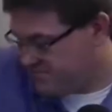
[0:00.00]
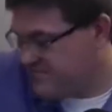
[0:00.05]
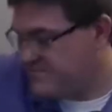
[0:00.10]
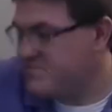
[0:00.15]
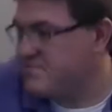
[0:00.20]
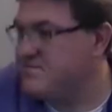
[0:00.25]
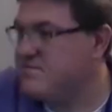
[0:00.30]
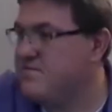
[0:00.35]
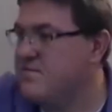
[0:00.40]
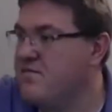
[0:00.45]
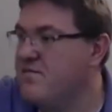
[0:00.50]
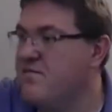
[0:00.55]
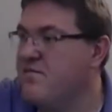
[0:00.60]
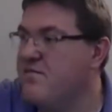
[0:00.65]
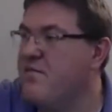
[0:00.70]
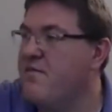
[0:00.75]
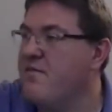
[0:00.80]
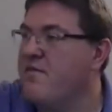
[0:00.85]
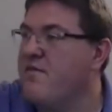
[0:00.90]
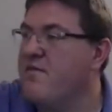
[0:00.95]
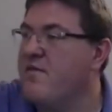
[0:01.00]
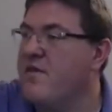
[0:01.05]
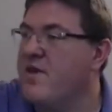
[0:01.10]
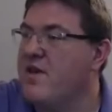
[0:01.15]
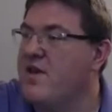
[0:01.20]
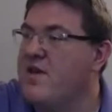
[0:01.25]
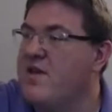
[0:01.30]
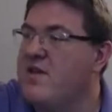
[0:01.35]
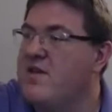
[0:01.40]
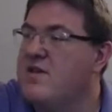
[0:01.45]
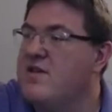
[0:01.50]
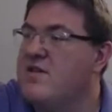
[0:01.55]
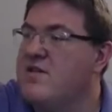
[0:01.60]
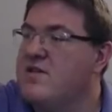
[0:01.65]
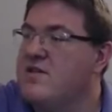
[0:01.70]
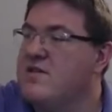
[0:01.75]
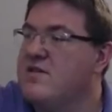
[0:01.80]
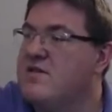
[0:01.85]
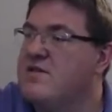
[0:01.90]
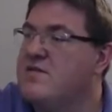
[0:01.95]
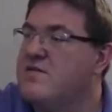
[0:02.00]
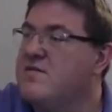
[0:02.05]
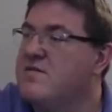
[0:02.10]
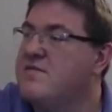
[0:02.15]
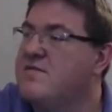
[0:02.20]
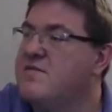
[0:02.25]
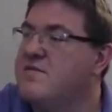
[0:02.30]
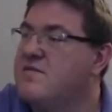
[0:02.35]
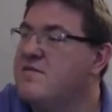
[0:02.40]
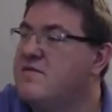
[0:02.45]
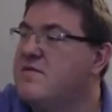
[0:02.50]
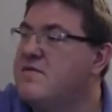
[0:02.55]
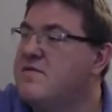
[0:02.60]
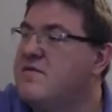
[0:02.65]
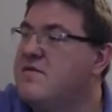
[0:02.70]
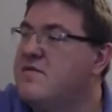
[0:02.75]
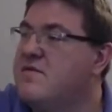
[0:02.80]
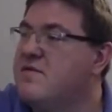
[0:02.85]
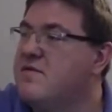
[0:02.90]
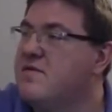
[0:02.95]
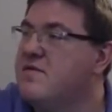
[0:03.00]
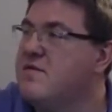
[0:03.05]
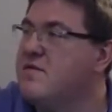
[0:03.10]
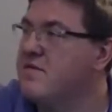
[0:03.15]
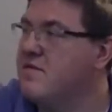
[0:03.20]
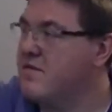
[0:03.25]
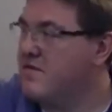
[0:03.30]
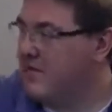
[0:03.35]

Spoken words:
No one is speaking in this clip.